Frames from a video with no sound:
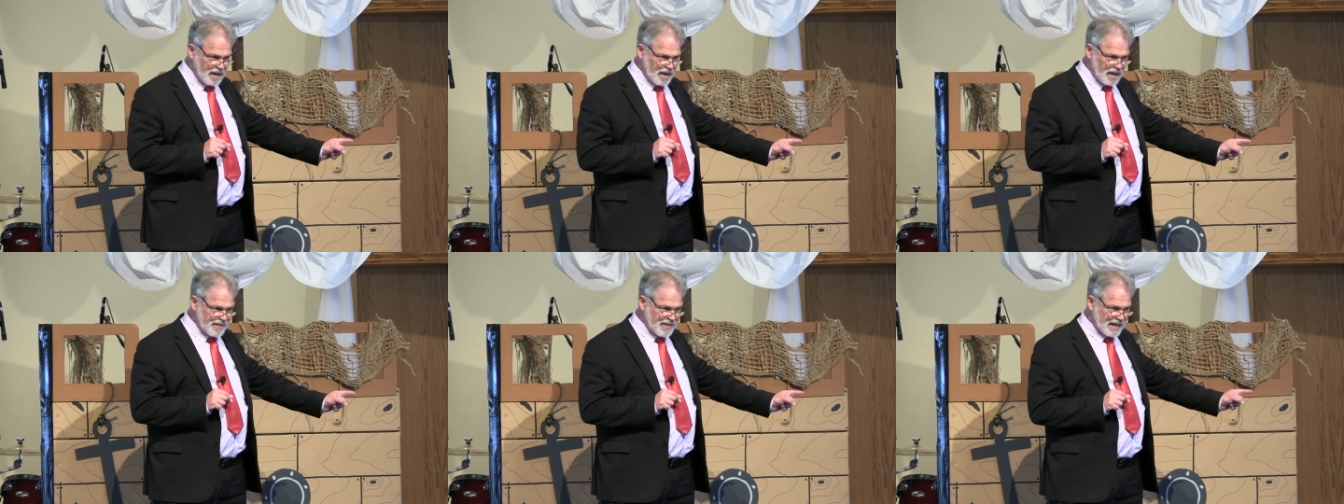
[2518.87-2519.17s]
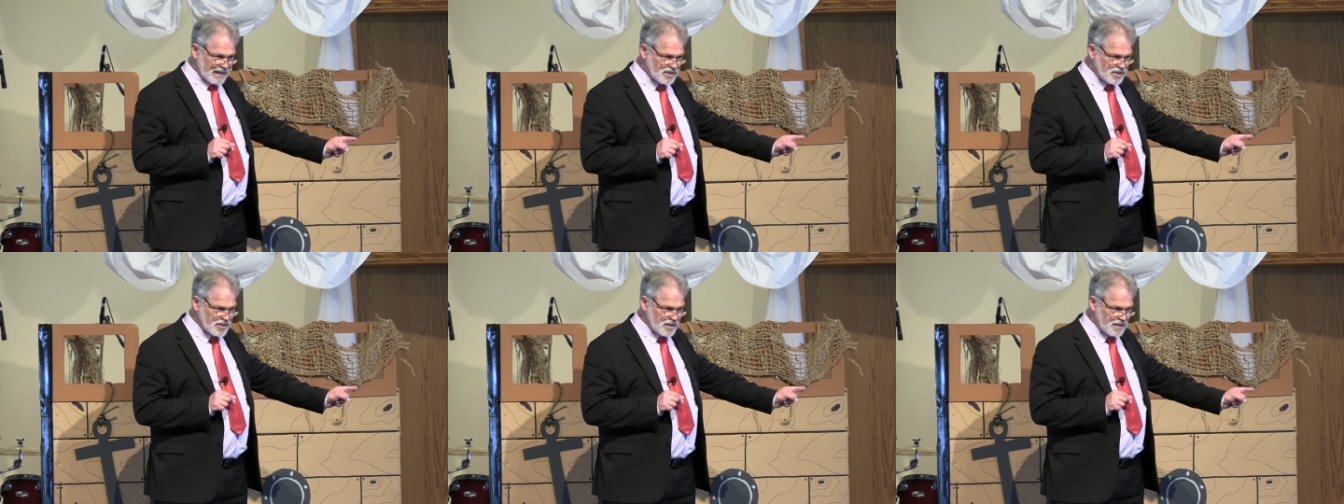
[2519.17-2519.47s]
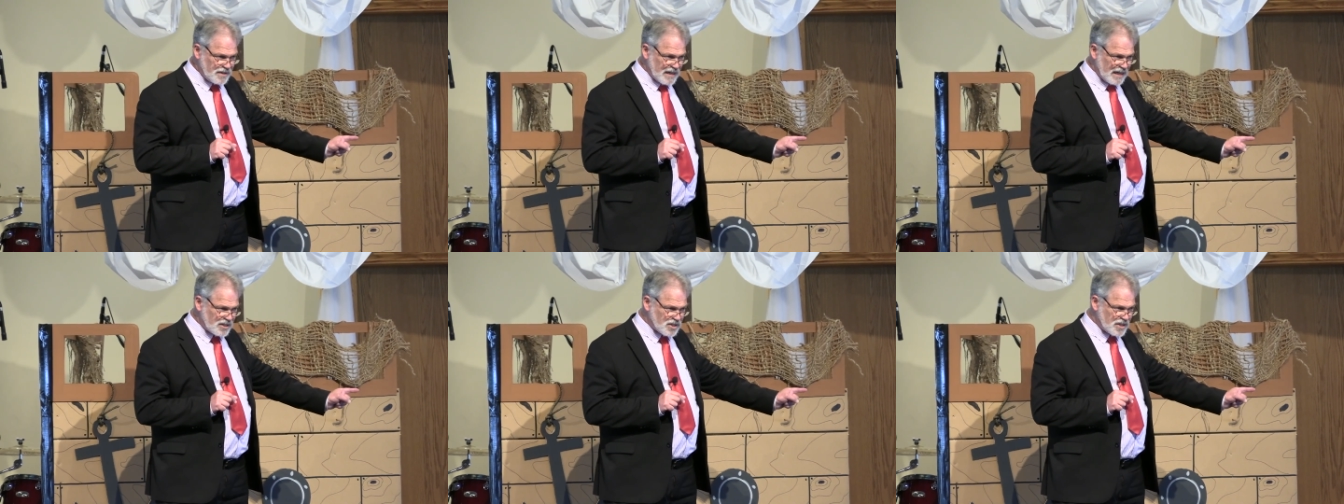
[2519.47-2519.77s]
that's,
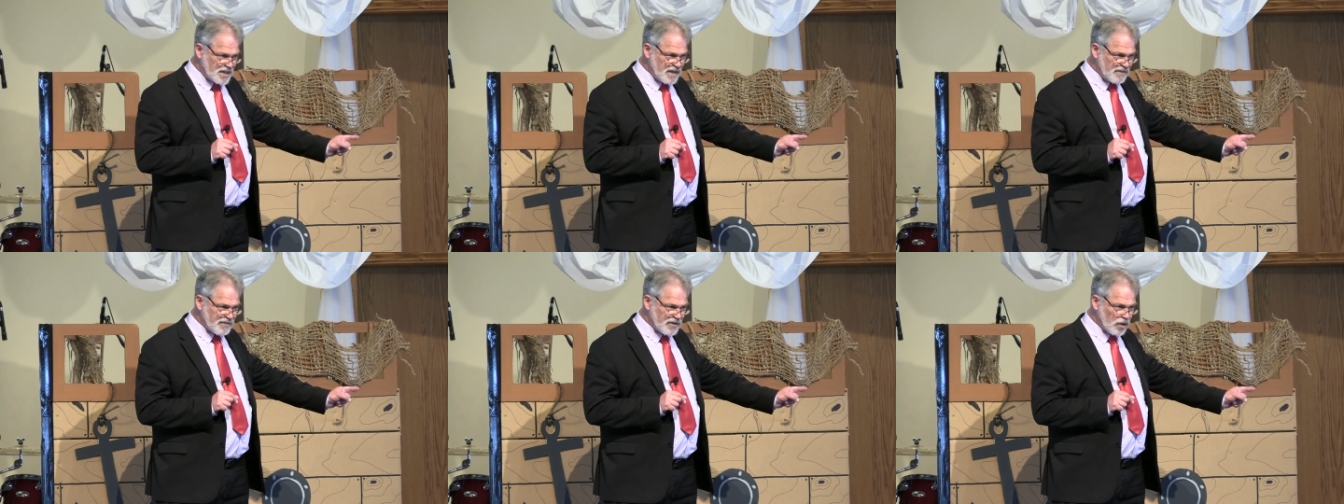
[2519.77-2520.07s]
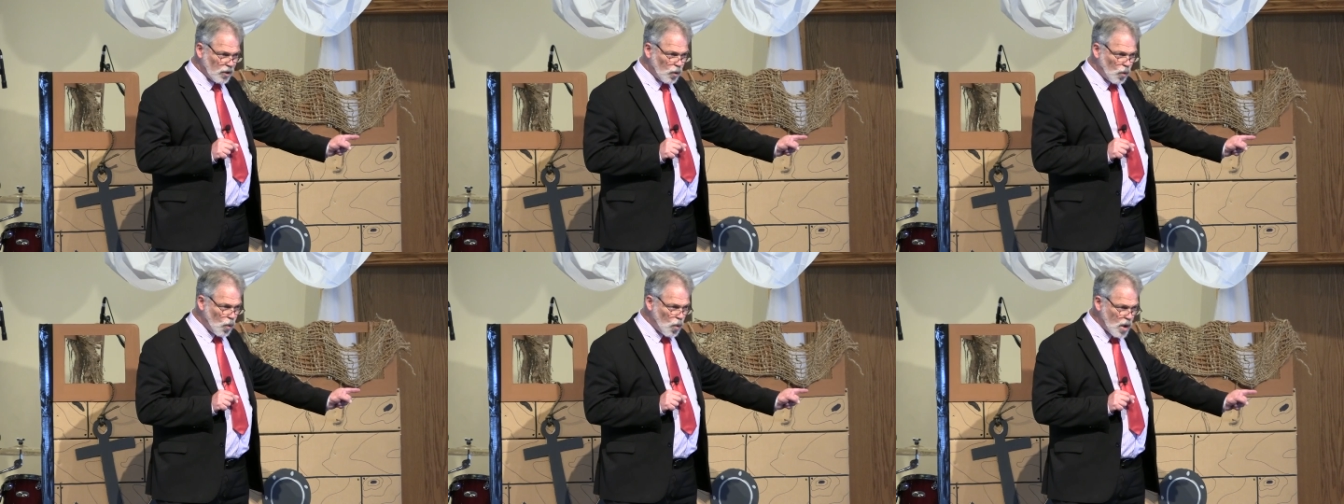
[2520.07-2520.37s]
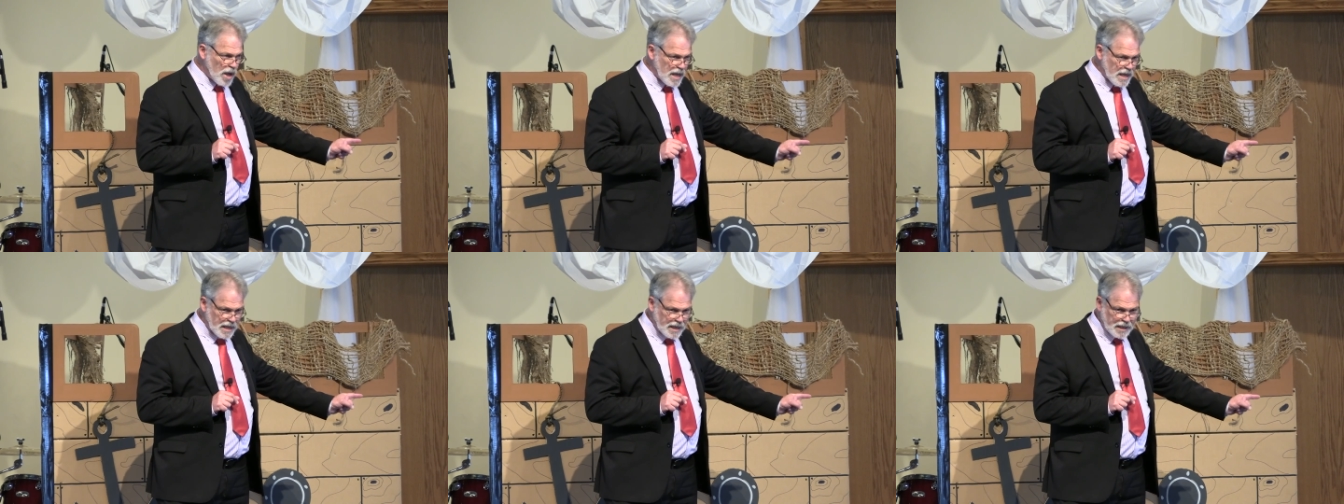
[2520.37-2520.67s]
that's given a
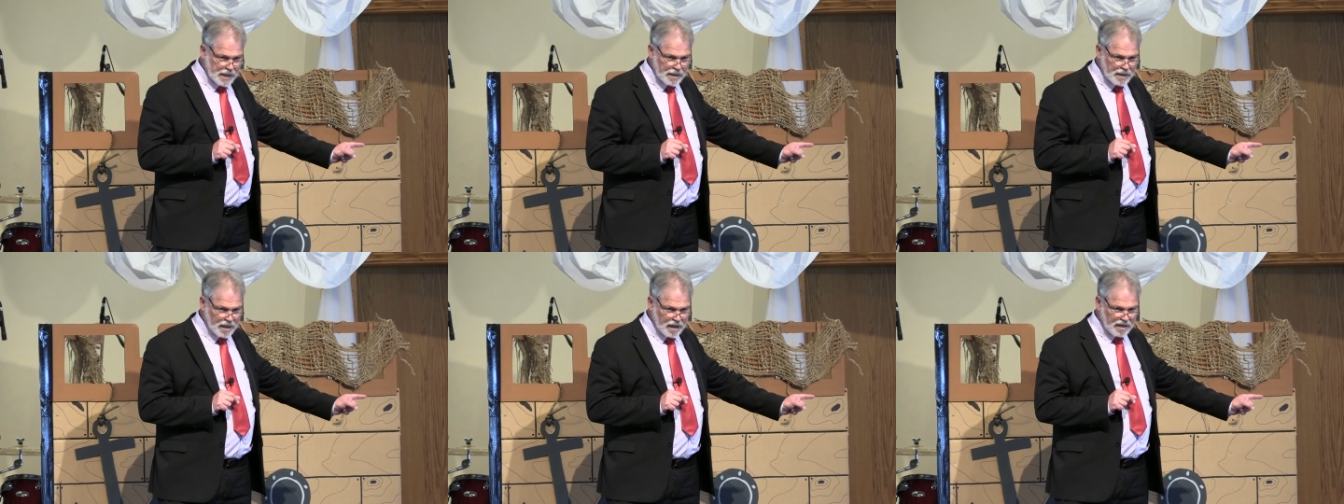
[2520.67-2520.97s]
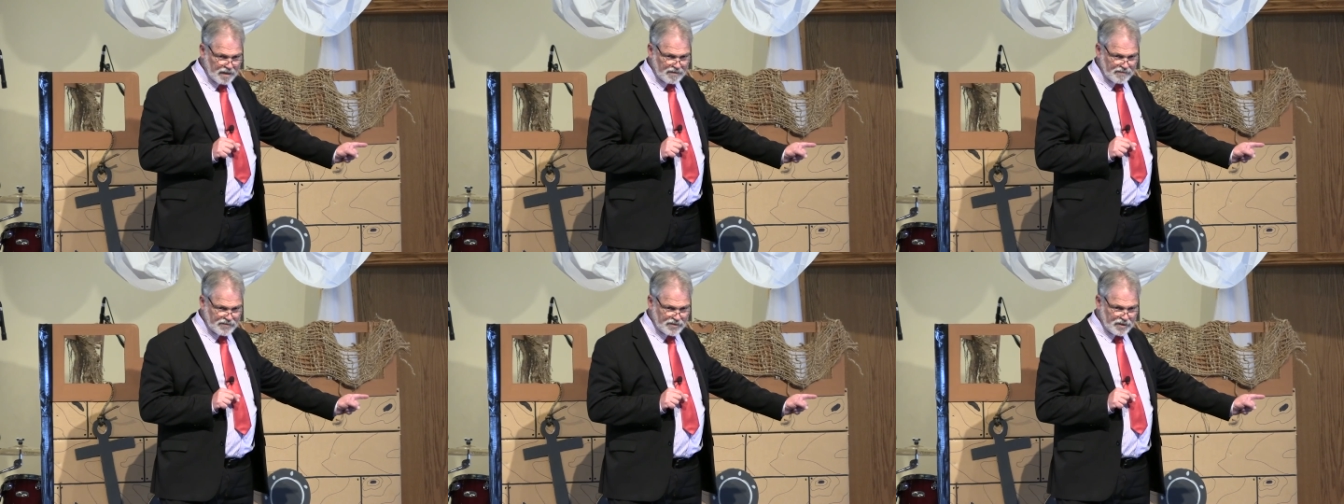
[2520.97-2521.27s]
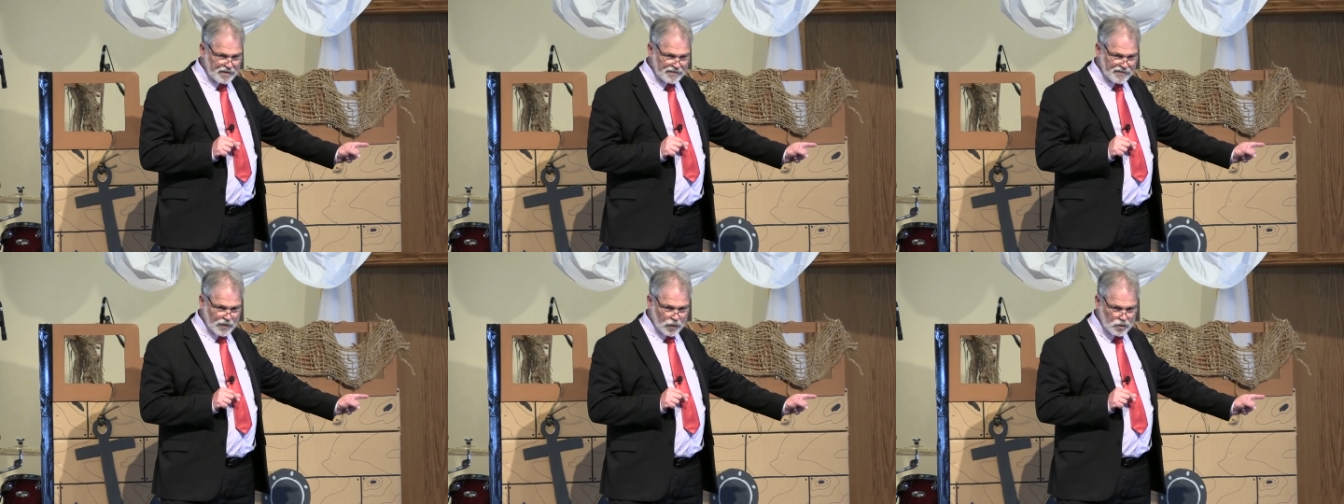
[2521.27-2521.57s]
week of
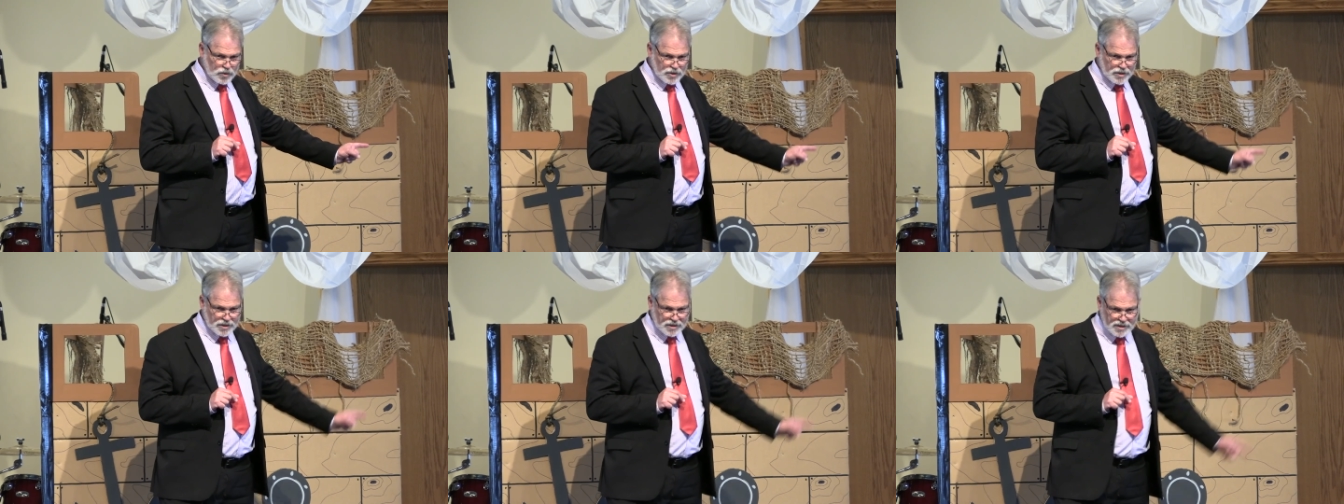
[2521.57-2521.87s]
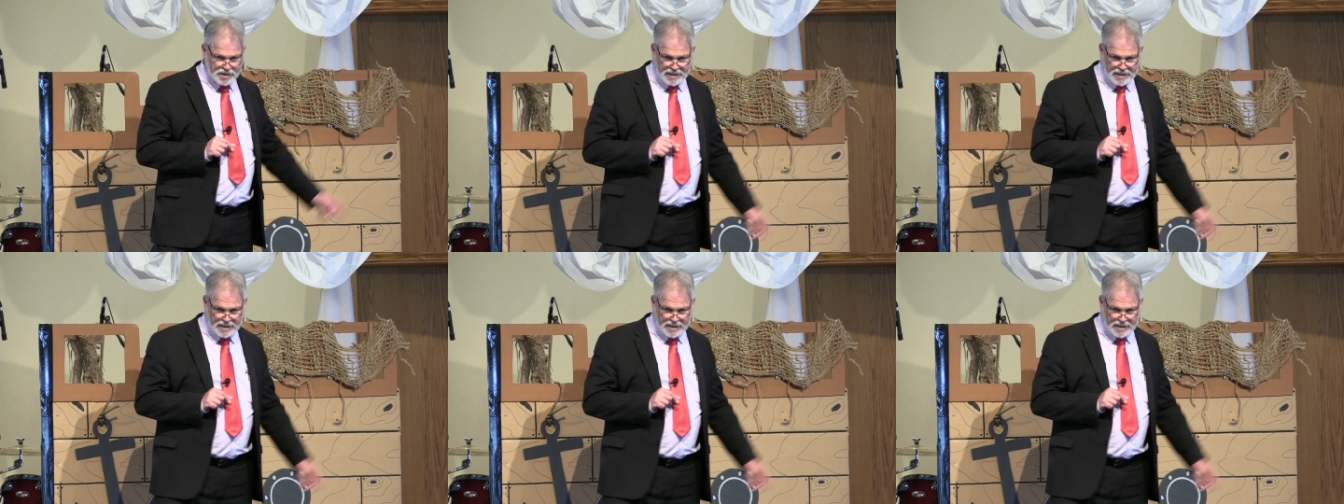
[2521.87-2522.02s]
devotion to